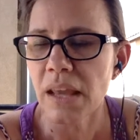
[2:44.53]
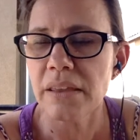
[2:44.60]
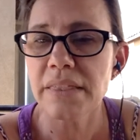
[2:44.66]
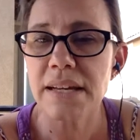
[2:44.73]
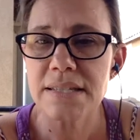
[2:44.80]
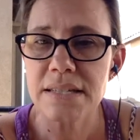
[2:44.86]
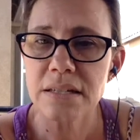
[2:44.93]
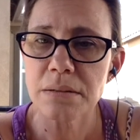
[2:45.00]

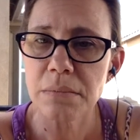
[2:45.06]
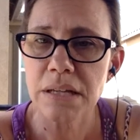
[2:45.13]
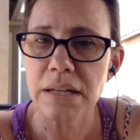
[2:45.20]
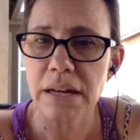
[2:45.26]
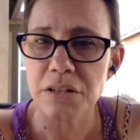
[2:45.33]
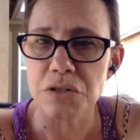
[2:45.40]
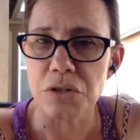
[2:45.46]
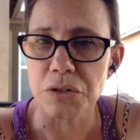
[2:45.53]
That's going to be
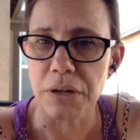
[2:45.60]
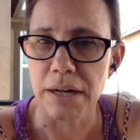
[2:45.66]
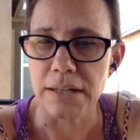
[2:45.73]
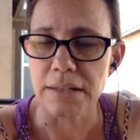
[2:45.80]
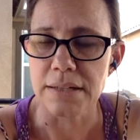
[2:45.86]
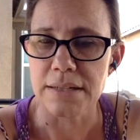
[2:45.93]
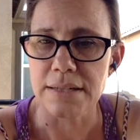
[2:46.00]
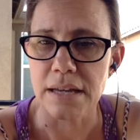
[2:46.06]
an extra
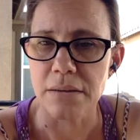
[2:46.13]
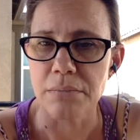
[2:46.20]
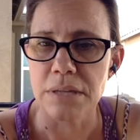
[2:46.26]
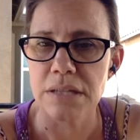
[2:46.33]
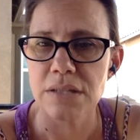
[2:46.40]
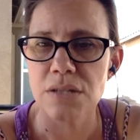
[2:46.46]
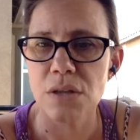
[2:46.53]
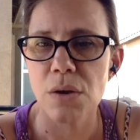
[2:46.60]
credit
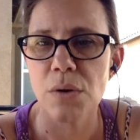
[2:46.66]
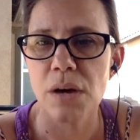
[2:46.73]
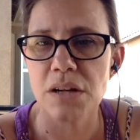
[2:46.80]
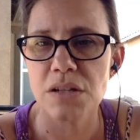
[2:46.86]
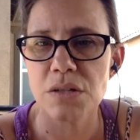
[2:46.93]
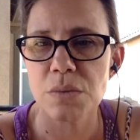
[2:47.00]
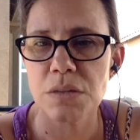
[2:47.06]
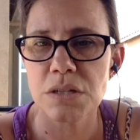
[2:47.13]
assignment. So I
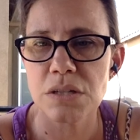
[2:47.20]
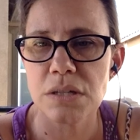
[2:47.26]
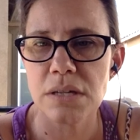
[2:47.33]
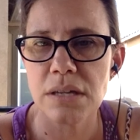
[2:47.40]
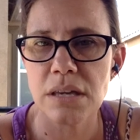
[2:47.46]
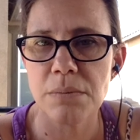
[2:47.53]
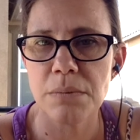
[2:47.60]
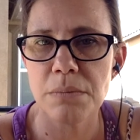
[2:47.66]
just want you to
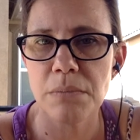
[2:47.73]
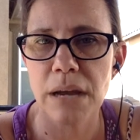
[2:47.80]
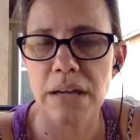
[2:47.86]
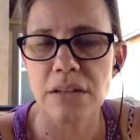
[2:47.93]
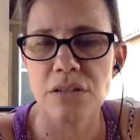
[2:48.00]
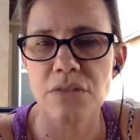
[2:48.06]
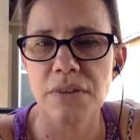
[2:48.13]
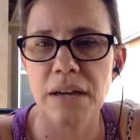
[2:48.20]
keep in
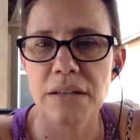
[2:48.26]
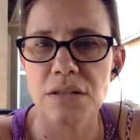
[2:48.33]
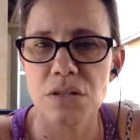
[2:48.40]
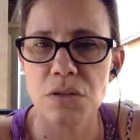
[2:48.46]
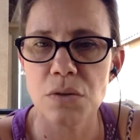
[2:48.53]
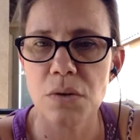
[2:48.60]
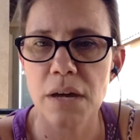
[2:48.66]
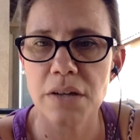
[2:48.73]
mind you've had
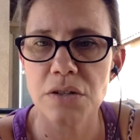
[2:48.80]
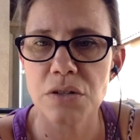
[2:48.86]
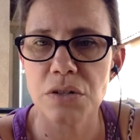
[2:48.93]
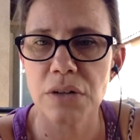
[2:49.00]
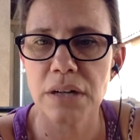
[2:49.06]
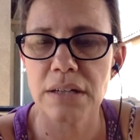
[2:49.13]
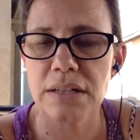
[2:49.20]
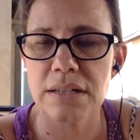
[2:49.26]
2 extra
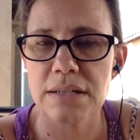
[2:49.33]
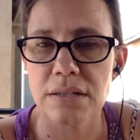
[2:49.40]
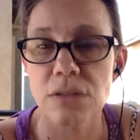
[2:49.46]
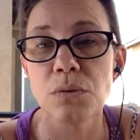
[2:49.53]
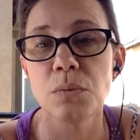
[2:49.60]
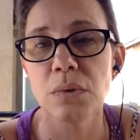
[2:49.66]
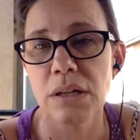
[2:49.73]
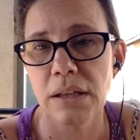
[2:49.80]
credit,
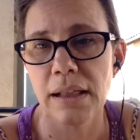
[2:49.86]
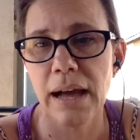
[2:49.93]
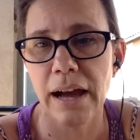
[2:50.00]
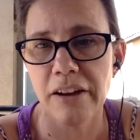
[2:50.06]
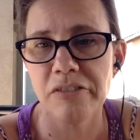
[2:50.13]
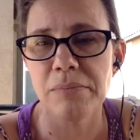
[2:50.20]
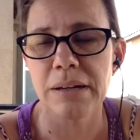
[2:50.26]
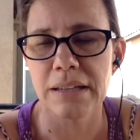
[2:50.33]
you will
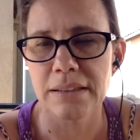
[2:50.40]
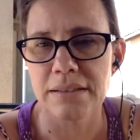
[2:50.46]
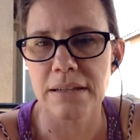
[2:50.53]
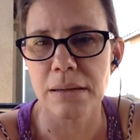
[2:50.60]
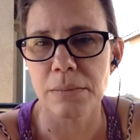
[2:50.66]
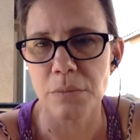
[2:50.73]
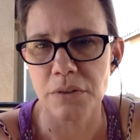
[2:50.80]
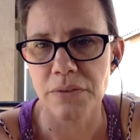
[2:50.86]
have by the
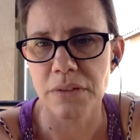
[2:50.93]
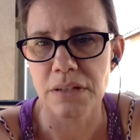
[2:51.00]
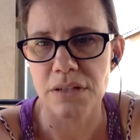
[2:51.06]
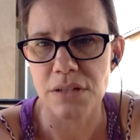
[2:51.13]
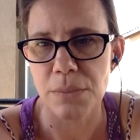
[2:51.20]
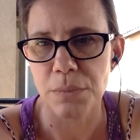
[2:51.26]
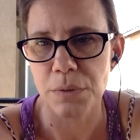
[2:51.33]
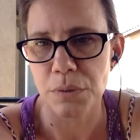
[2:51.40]
time we
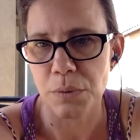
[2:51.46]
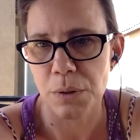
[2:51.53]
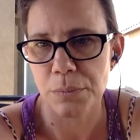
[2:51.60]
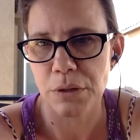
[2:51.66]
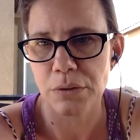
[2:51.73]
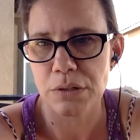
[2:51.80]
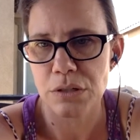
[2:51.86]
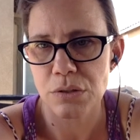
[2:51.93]
finish up with
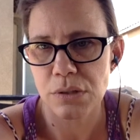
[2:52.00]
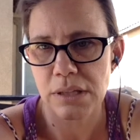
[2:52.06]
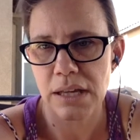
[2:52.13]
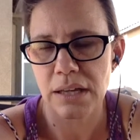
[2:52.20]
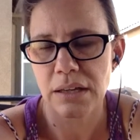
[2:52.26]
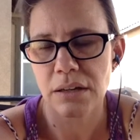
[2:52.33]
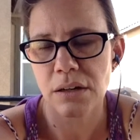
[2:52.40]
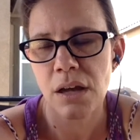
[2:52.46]
Romeo and
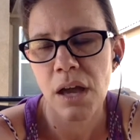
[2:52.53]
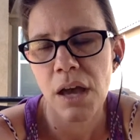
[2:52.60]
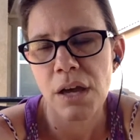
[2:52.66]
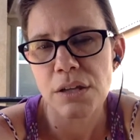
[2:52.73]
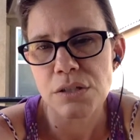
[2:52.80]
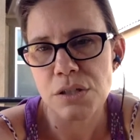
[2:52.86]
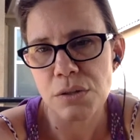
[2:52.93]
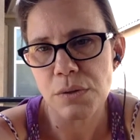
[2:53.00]
Juliet here,
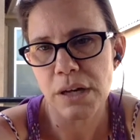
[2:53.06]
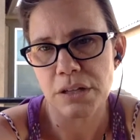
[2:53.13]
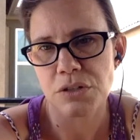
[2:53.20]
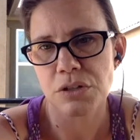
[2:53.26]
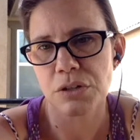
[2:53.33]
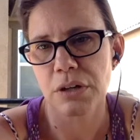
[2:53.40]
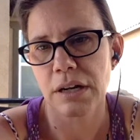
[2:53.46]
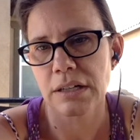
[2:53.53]
2
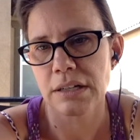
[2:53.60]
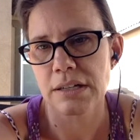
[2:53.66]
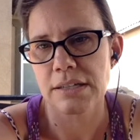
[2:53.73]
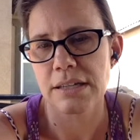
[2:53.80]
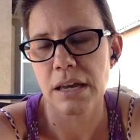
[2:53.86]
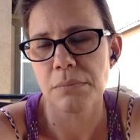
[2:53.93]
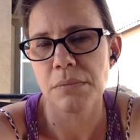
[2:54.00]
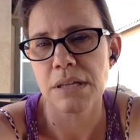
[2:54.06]
extra credit
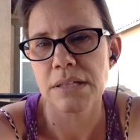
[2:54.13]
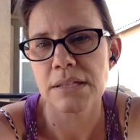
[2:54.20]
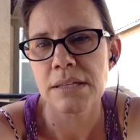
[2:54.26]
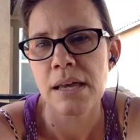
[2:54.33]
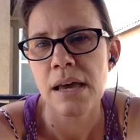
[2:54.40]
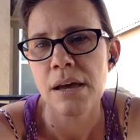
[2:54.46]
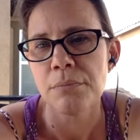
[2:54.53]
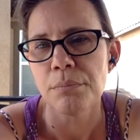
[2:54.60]
assignments.
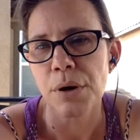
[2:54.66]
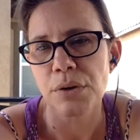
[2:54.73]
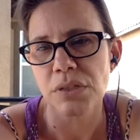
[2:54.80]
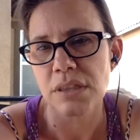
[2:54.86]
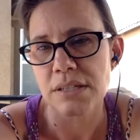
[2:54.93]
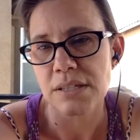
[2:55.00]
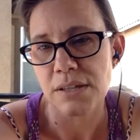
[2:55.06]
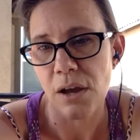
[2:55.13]
Both
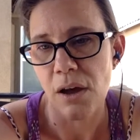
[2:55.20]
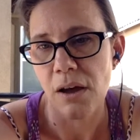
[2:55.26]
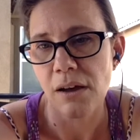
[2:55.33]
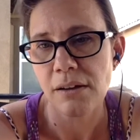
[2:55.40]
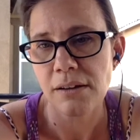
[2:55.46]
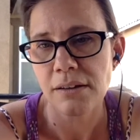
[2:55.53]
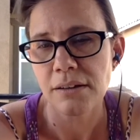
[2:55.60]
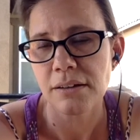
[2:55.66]
the
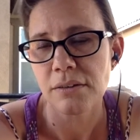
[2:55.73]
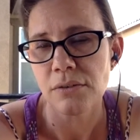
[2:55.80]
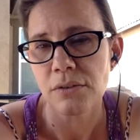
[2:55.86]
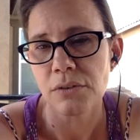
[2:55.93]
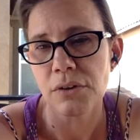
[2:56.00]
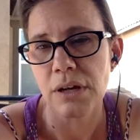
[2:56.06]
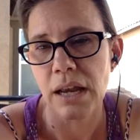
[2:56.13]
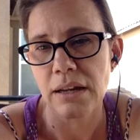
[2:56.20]
song,
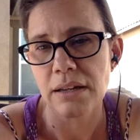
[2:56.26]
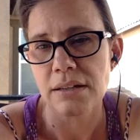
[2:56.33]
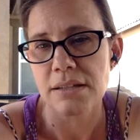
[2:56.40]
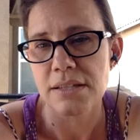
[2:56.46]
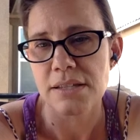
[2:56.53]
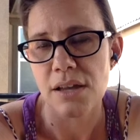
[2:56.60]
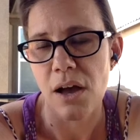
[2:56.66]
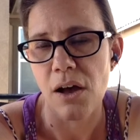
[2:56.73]
creating a
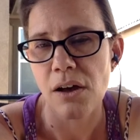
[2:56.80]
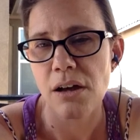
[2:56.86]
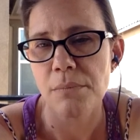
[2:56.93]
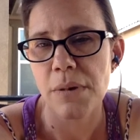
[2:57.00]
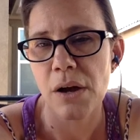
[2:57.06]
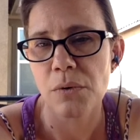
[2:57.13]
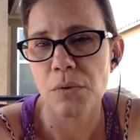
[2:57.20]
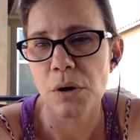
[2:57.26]
song
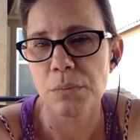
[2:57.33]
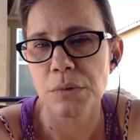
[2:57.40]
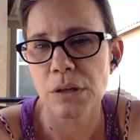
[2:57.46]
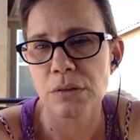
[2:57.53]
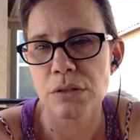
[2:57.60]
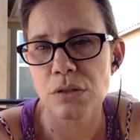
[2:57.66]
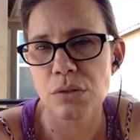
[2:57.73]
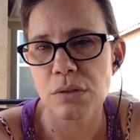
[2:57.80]
about
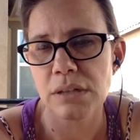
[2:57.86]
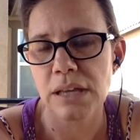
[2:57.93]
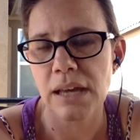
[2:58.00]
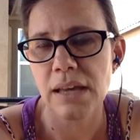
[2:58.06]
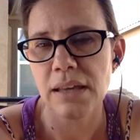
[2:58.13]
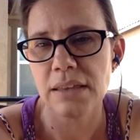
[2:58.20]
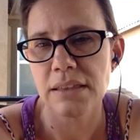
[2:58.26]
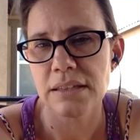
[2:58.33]
Romeo and
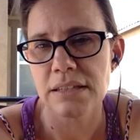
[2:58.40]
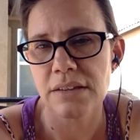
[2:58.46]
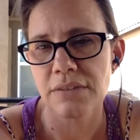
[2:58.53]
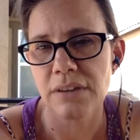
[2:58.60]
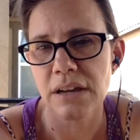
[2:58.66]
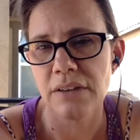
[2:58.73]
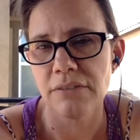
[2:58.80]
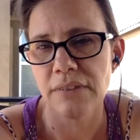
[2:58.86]
Juliet and the
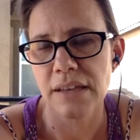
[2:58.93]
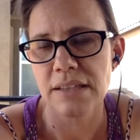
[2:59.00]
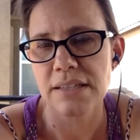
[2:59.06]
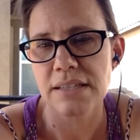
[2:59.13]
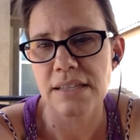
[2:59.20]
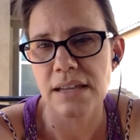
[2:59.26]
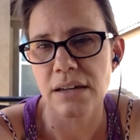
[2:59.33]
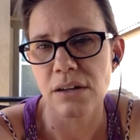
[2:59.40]
different
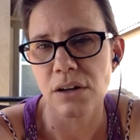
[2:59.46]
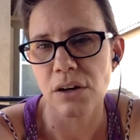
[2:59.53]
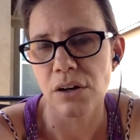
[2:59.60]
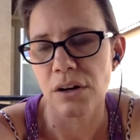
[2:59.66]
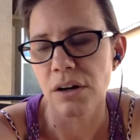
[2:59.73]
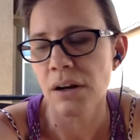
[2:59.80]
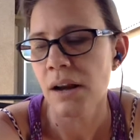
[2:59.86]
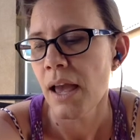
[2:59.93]
events that
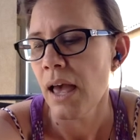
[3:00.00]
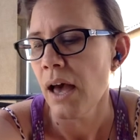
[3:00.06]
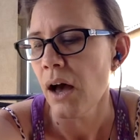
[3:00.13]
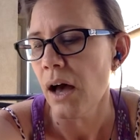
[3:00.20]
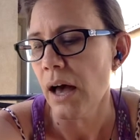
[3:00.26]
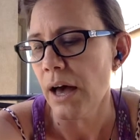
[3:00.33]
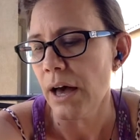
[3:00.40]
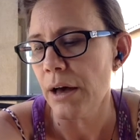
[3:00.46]
occur,
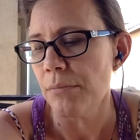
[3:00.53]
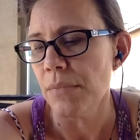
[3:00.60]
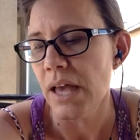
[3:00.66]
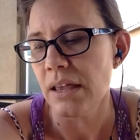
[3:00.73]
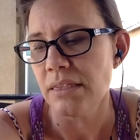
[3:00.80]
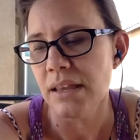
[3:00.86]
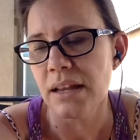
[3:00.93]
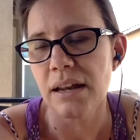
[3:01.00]

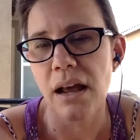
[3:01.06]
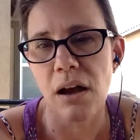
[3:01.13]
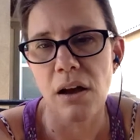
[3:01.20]
and then